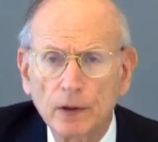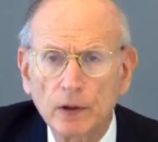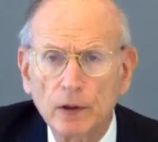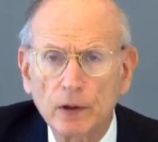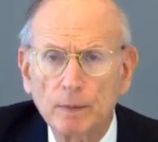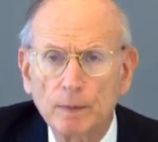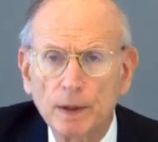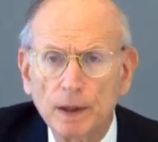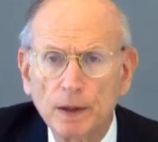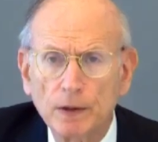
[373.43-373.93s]
The
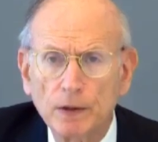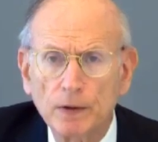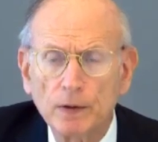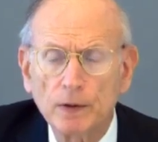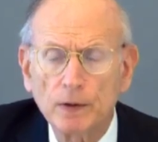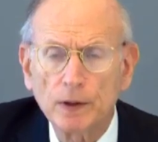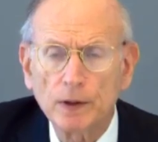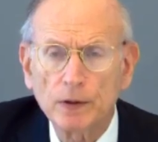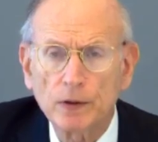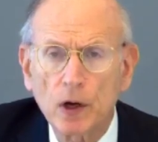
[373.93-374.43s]
European
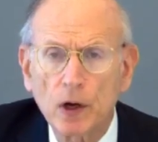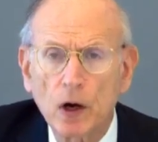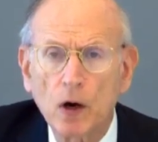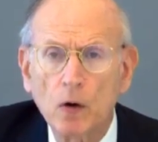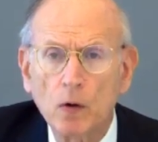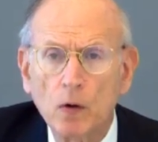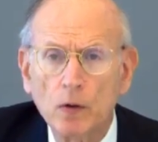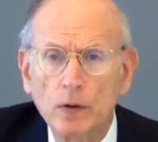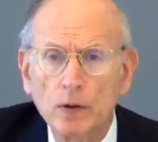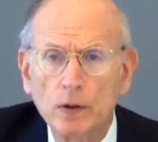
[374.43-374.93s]
Union's
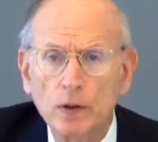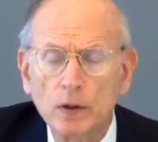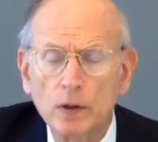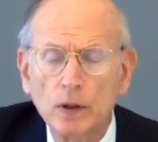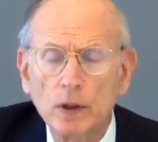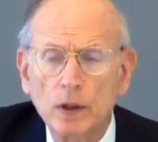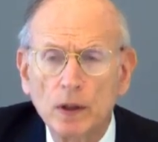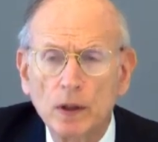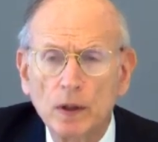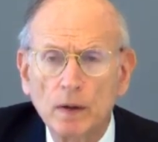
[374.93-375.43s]
own
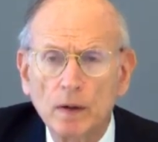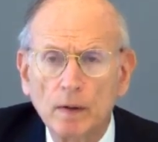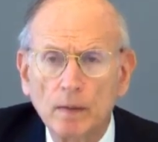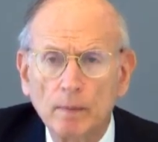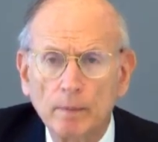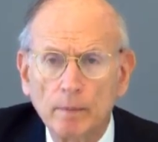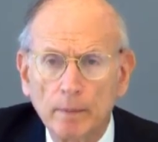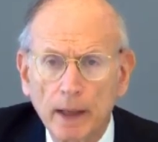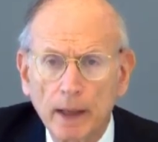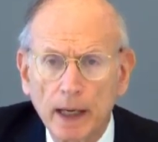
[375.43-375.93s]

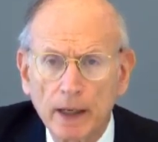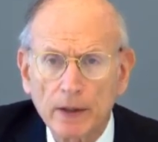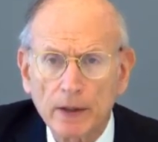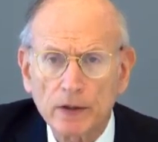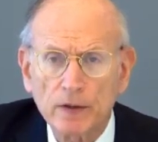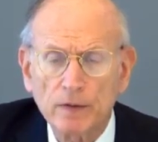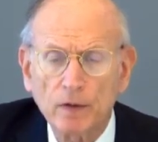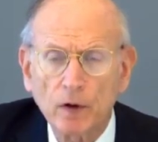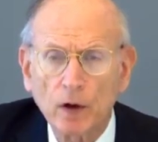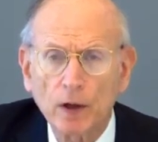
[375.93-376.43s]

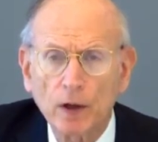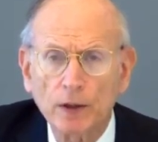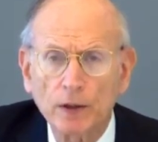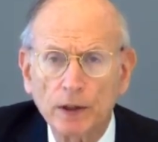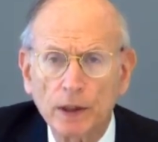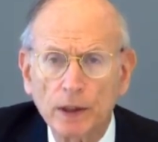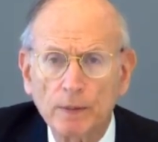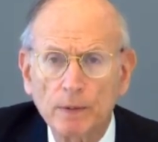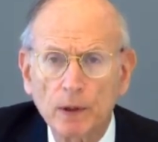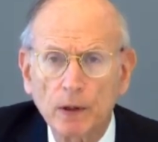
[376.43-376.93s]
massive
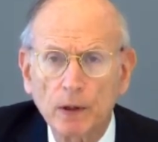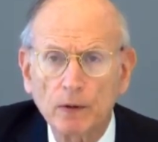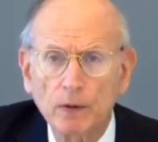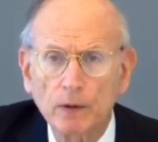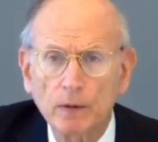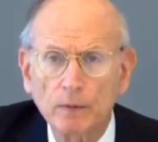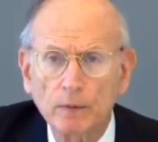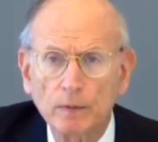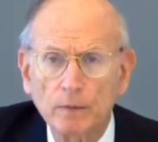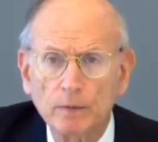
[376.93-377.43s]
R&D
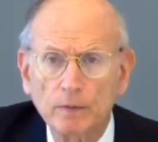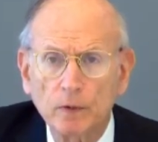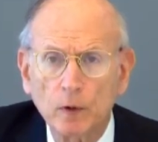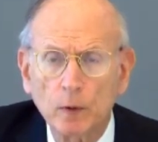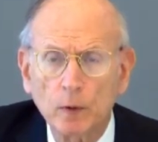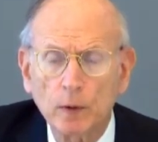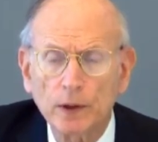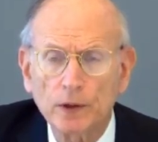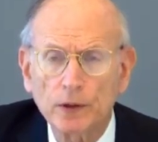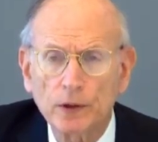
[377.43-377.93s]
program
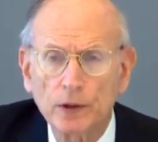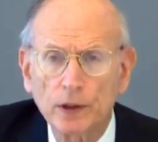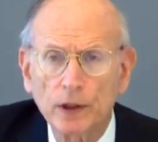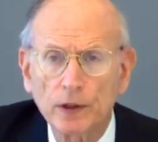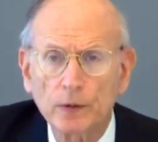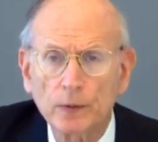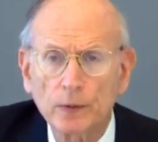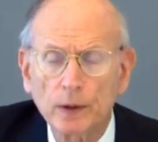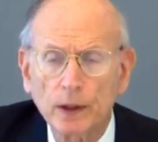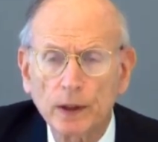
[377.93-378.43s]
for which
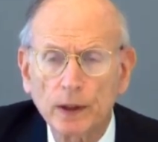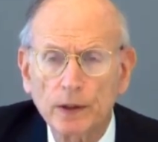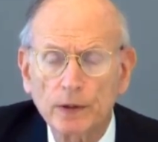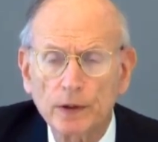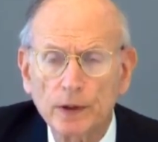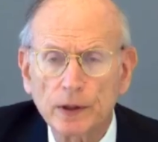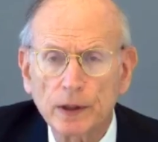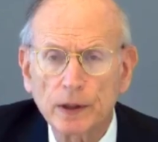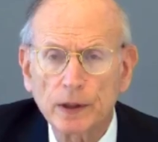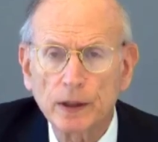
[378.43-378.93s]
Israel
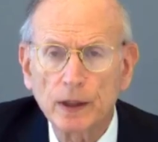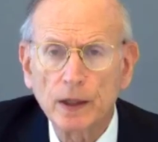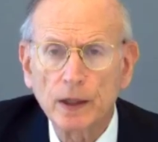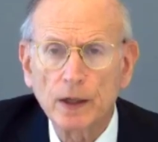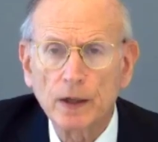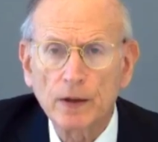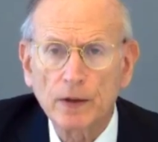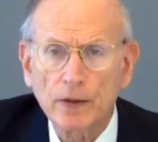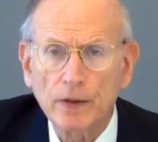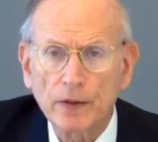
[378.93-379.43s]
is the
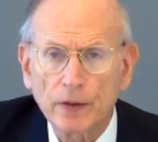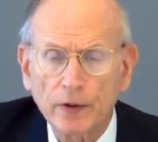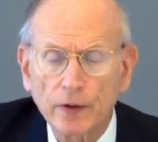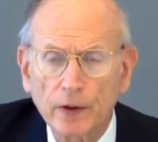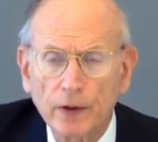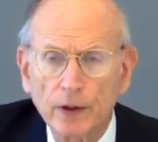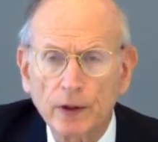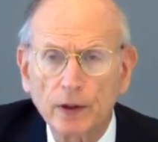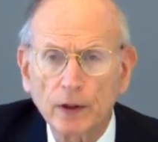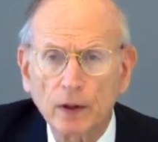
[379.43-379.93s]

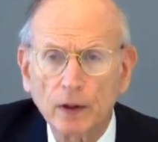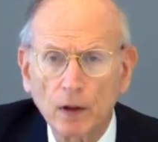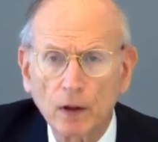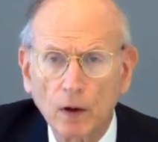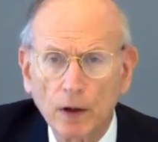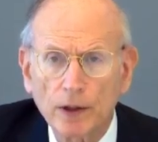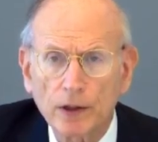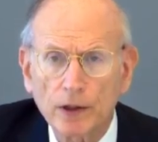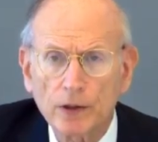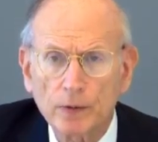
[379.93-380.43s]
third
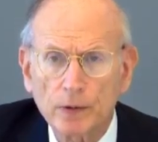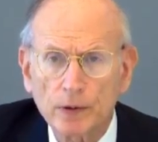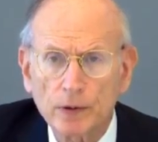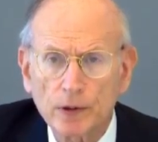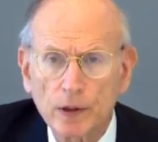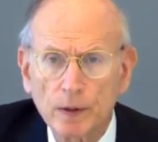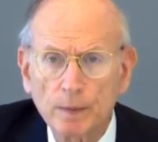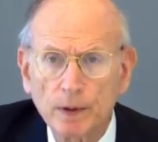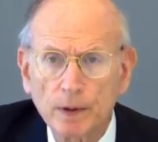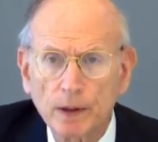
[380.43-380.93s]
largest
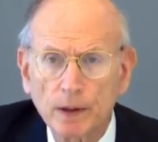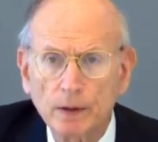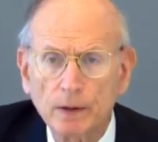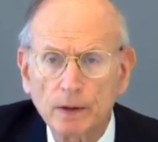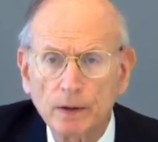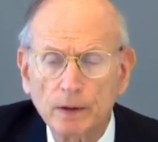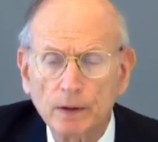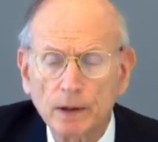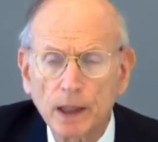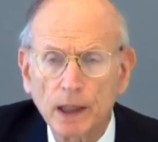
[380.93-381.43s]

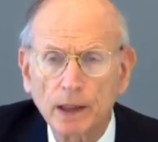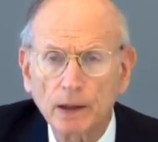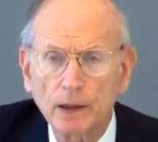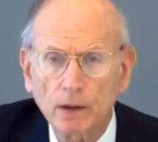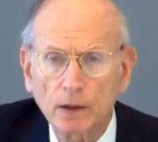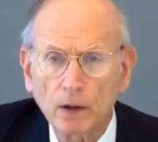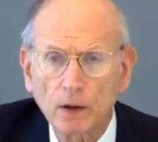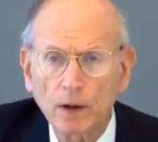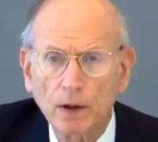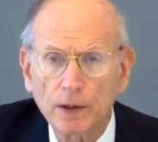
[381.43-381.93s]
recipient and
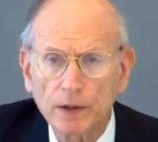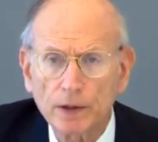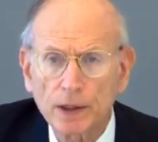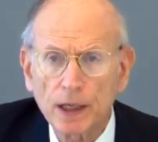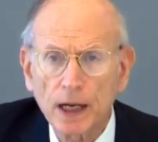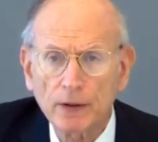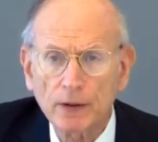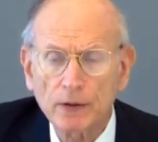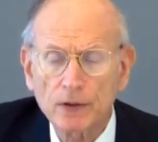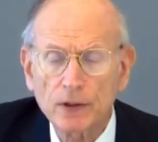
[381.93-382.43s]
the
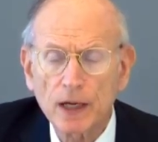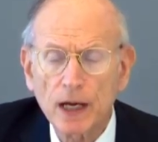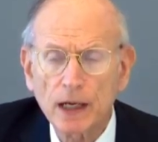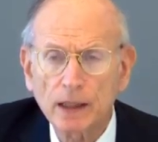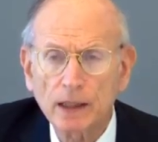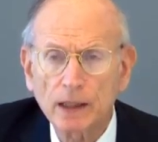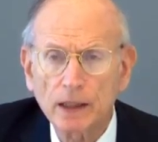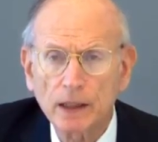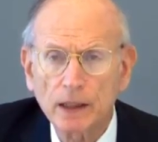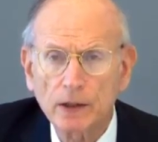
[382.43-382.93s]
largest
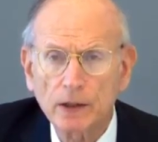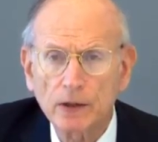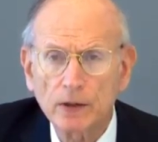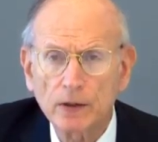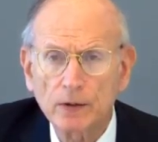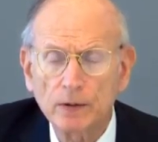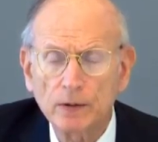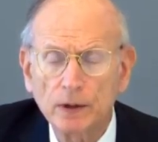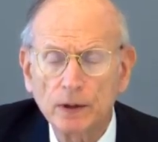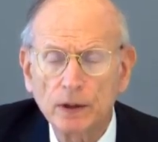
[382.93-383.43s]
outside of the
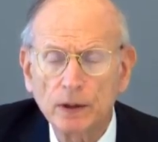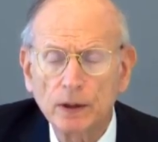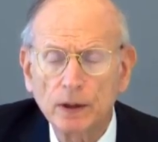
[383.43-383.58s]
EU